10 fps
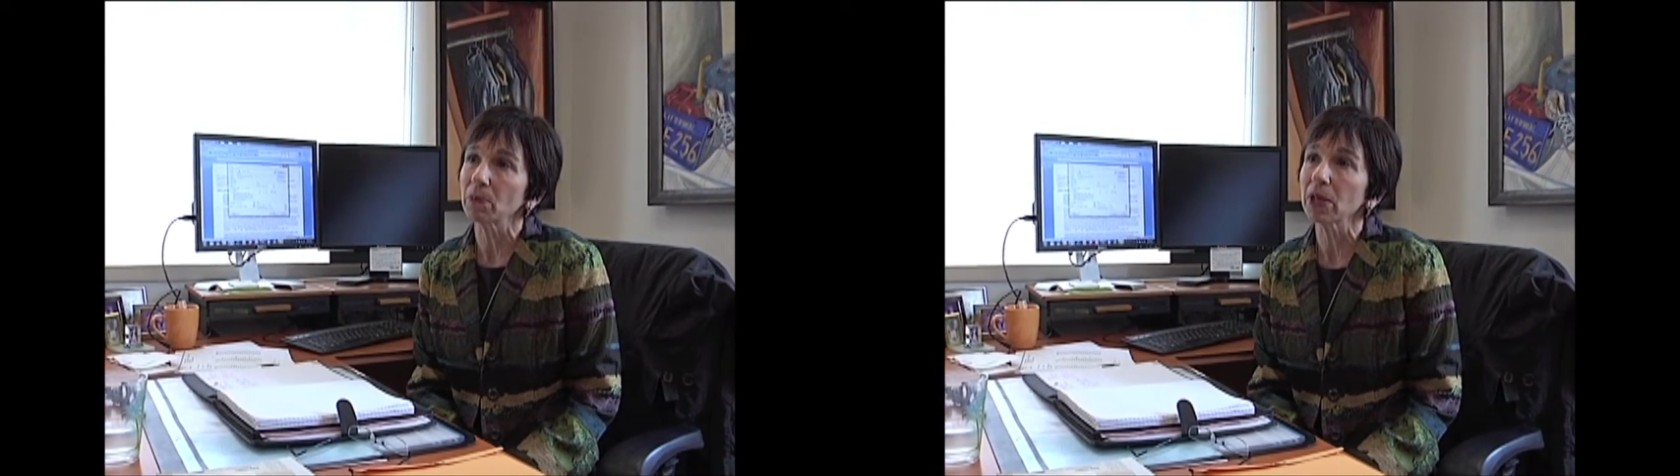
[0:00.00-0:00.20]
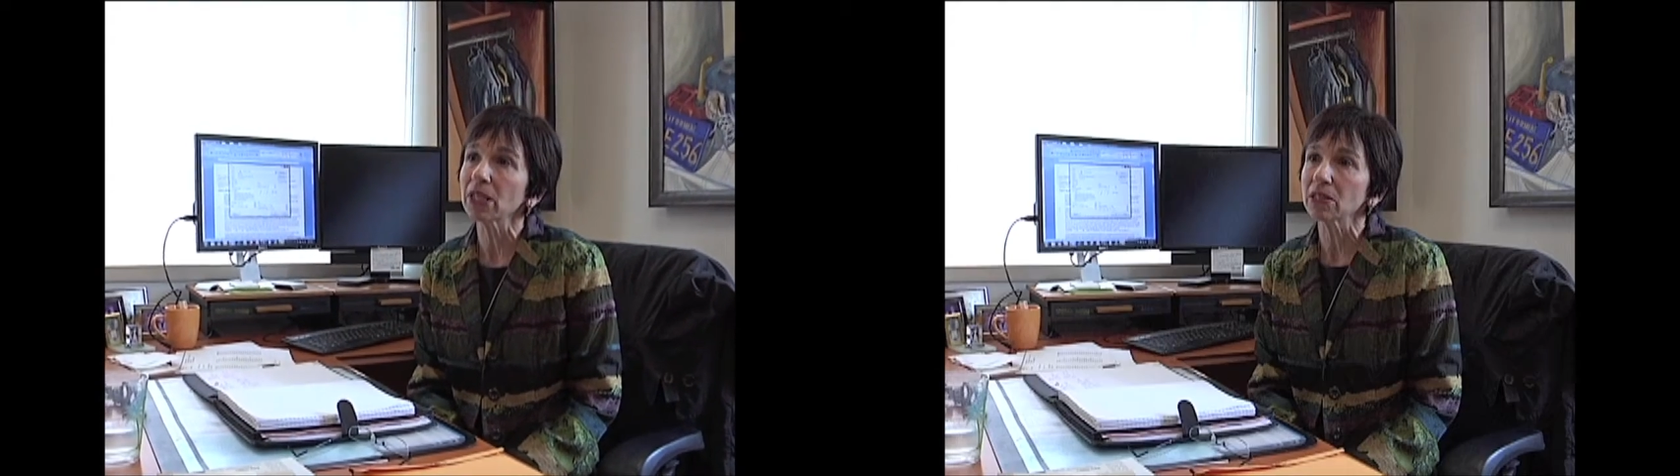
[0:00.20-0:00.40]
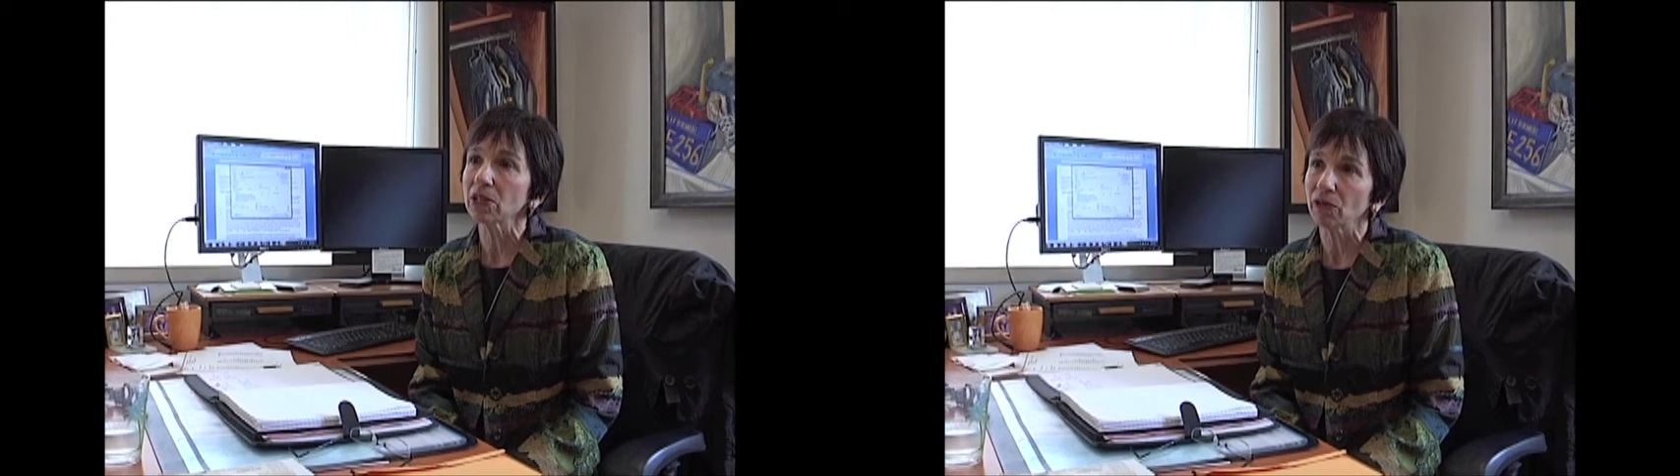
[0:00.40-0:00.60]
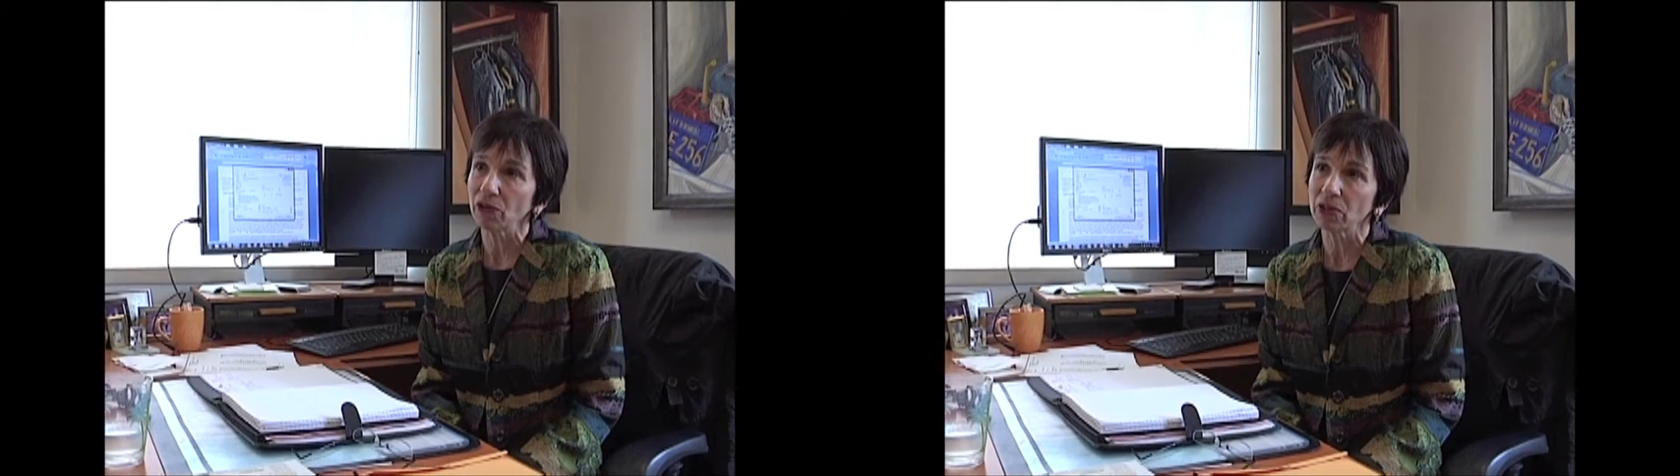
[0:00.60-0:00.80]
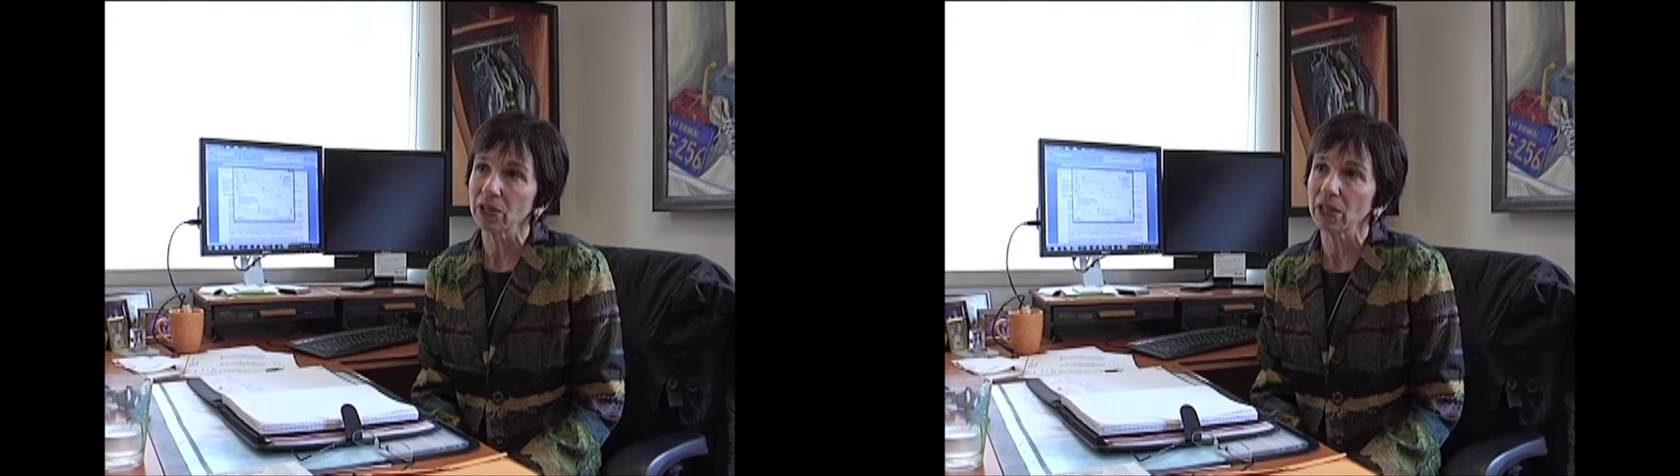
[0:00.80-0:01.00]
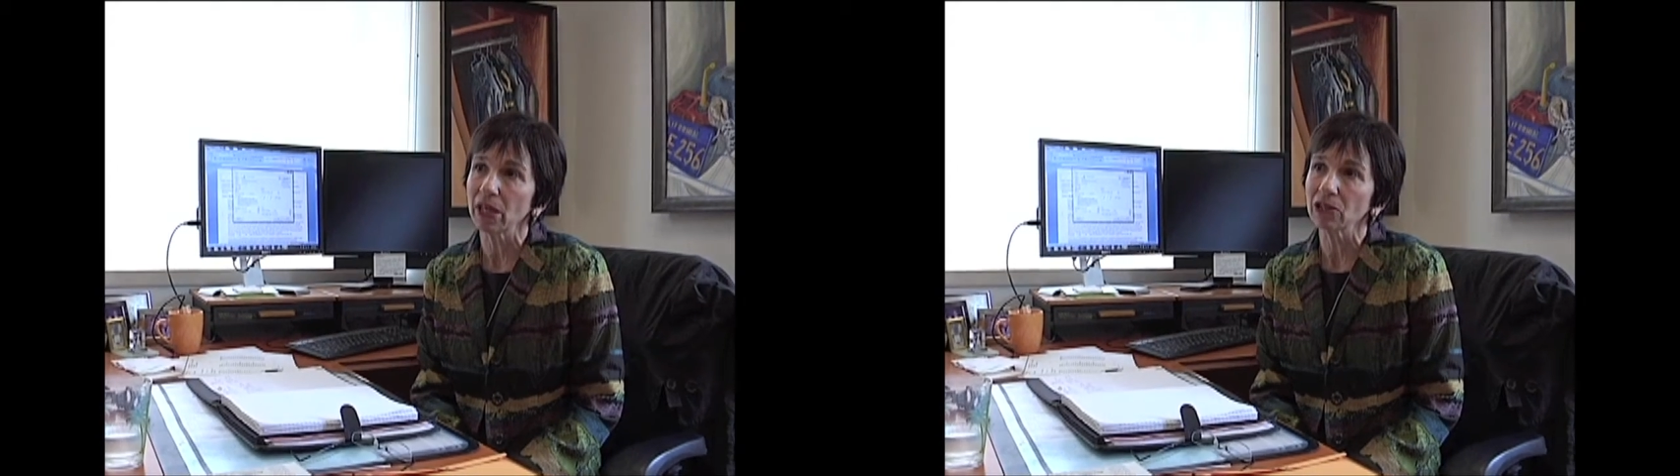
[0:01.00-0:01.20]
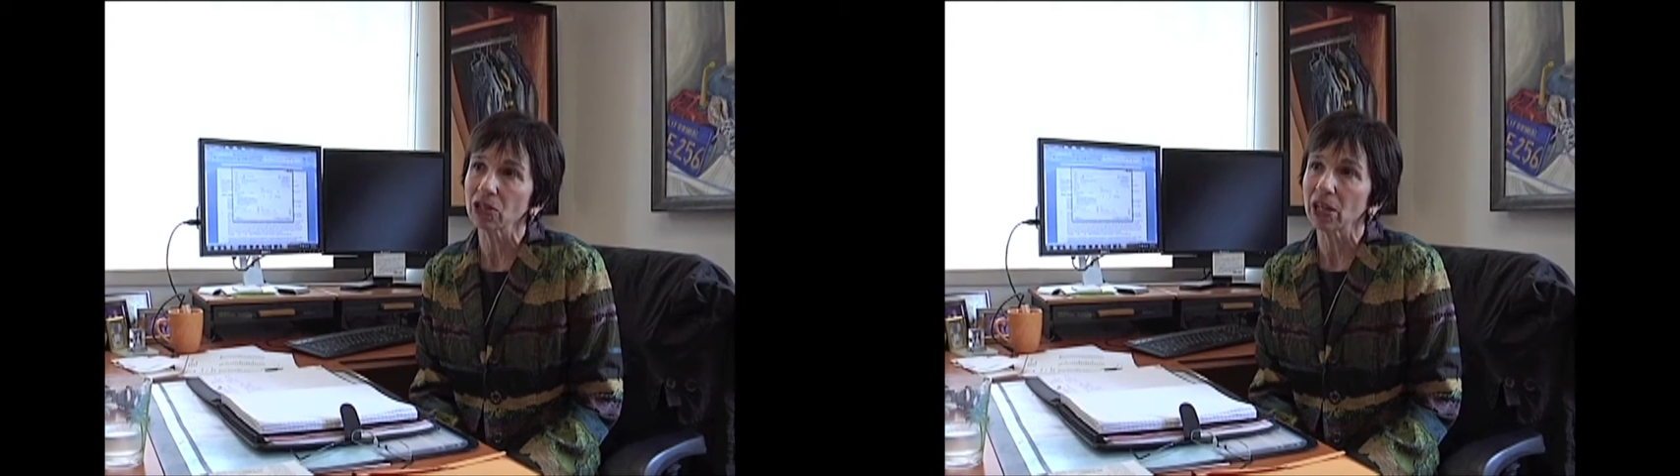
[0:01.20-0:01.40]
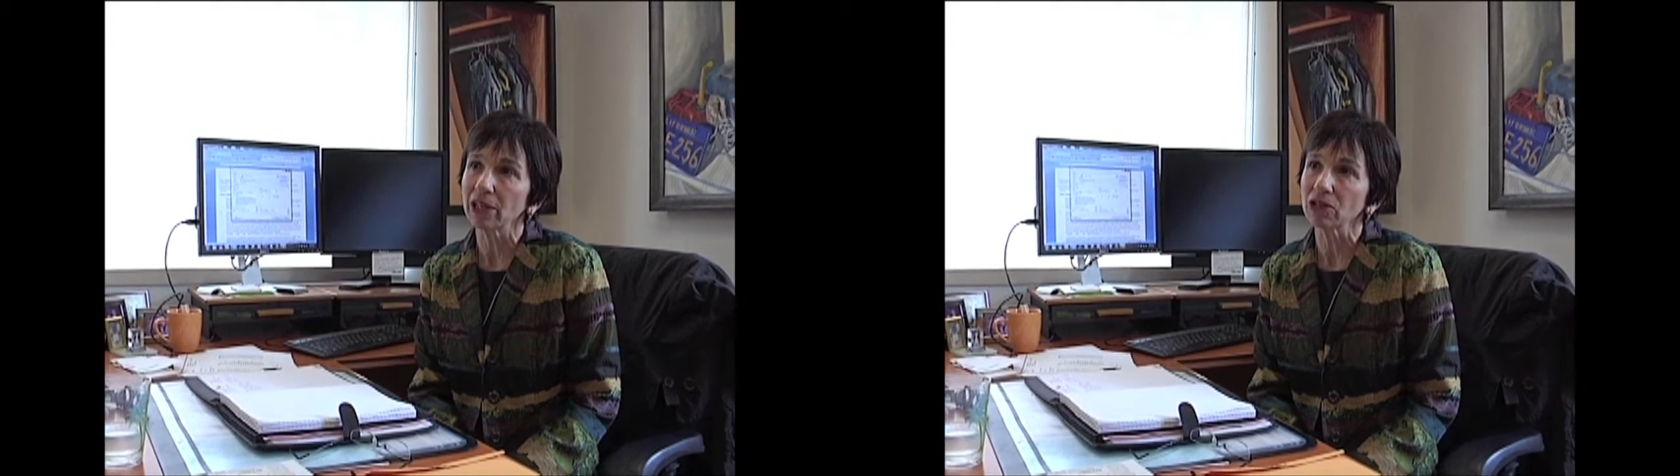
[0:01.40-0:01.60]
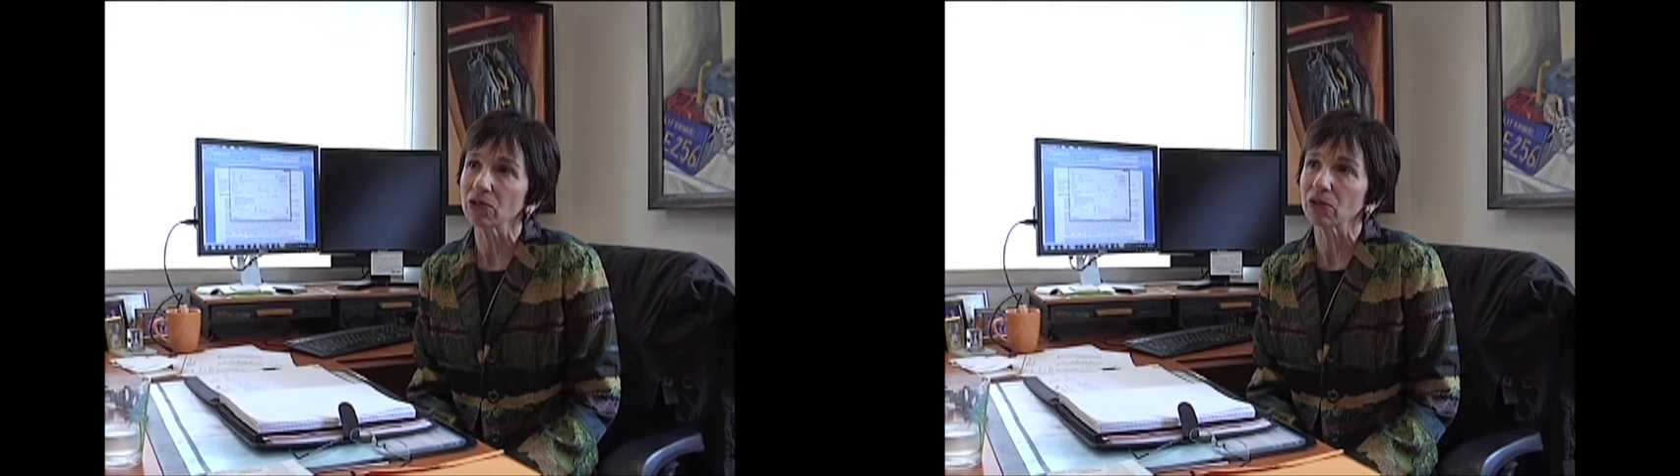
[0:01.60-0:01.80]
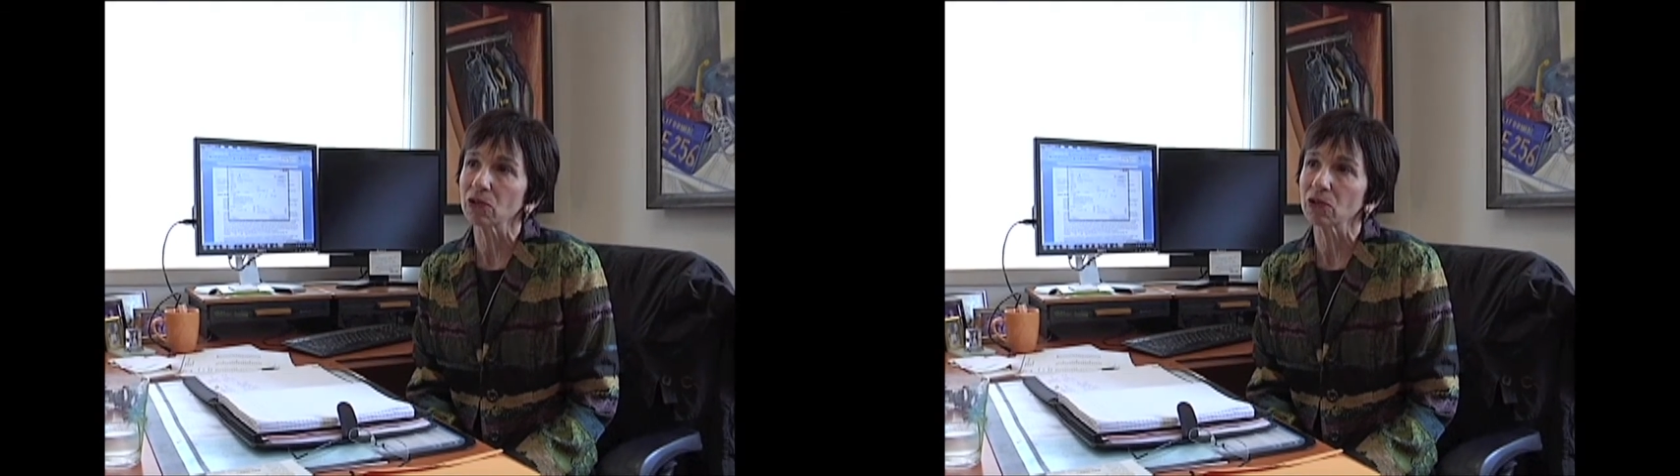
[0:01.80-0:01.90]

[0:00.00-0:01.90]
biggest difference in the educational